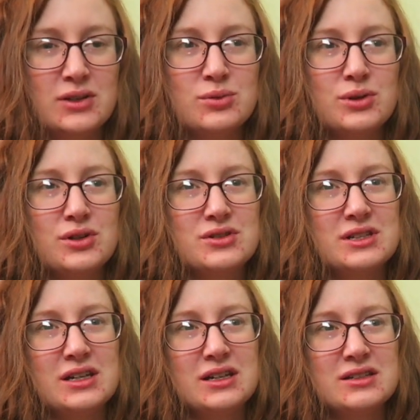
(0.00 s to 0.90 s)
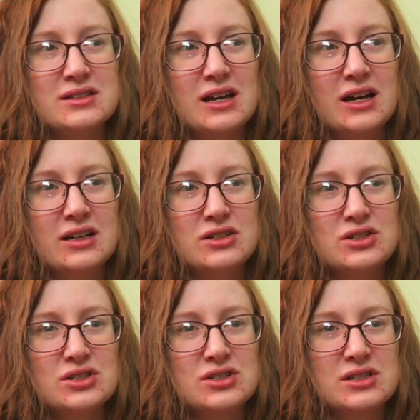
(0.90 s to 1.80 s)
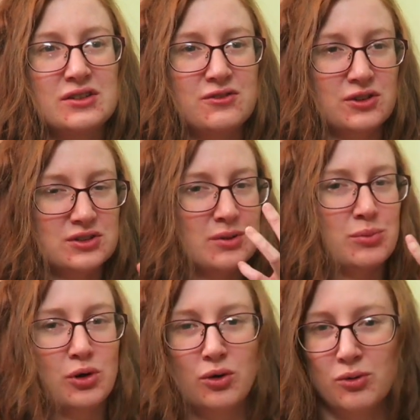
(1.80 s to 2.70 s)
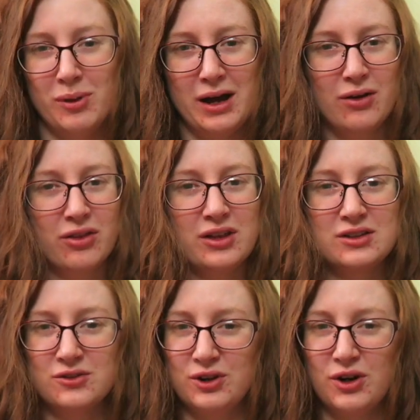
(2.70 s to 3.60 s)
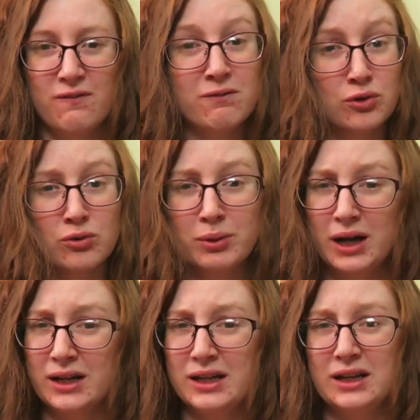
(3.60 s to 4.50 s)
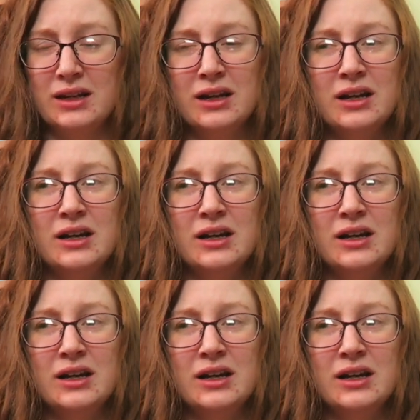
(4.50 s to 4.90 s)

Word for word: It's one of those things that just fills up your whole mouth. It's a very full-bodied.